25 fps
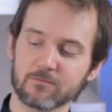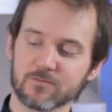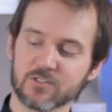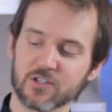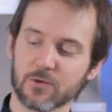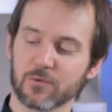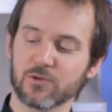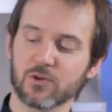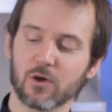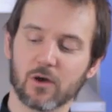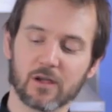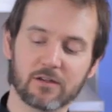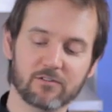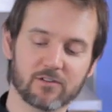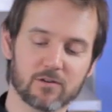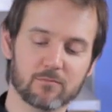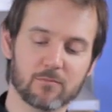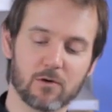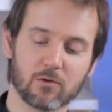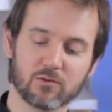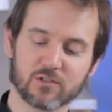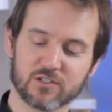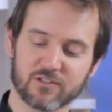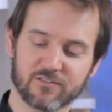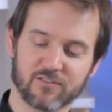So we're not even
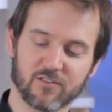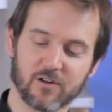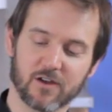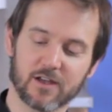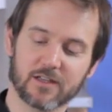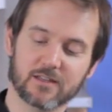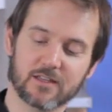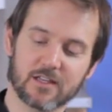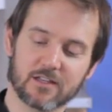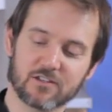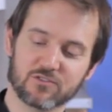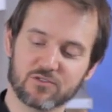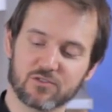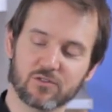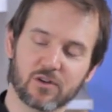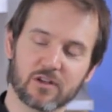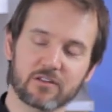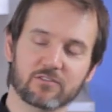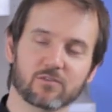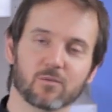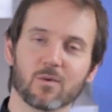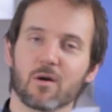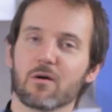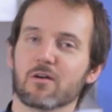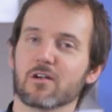emulsifying this, we're not
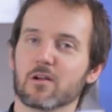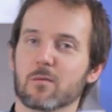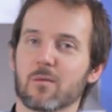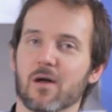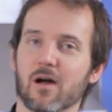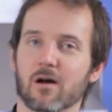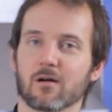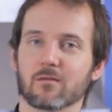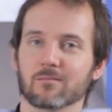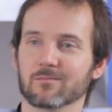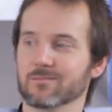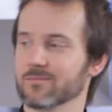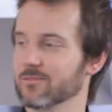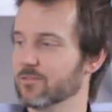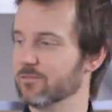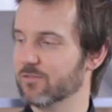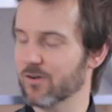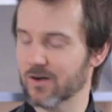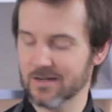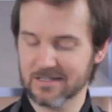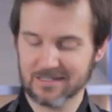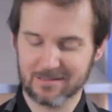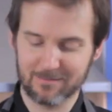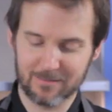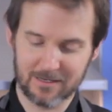even worrying about the
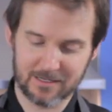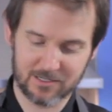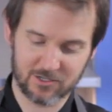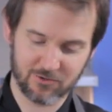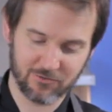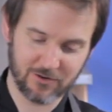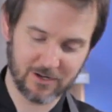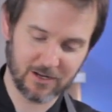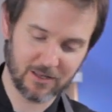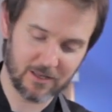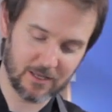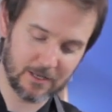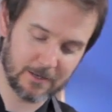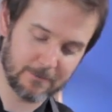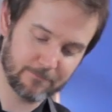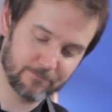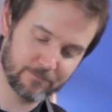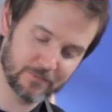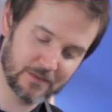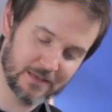Vitamix or anything.